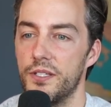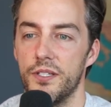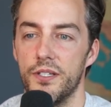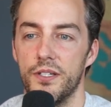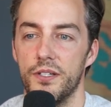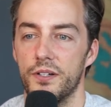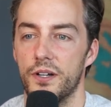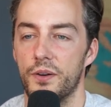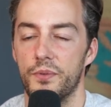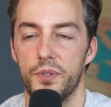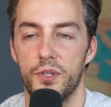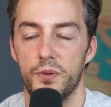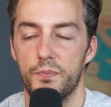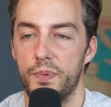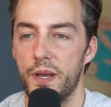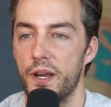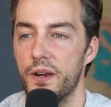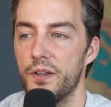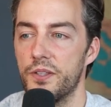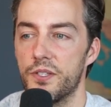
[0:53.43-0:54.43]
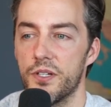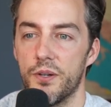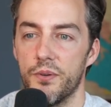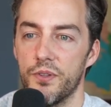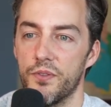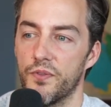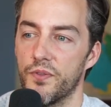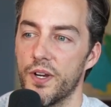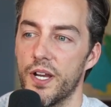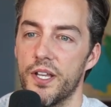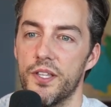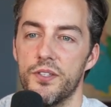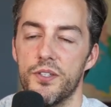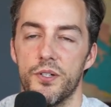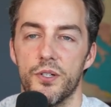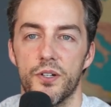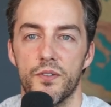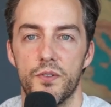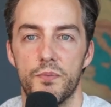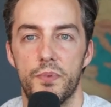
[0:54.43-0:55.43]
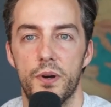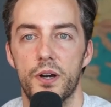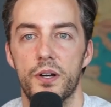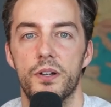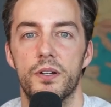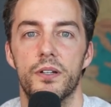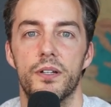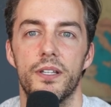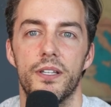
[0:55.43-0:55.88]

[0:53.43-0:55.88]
you're not with your parents, you're not with friends, you don't have a partner.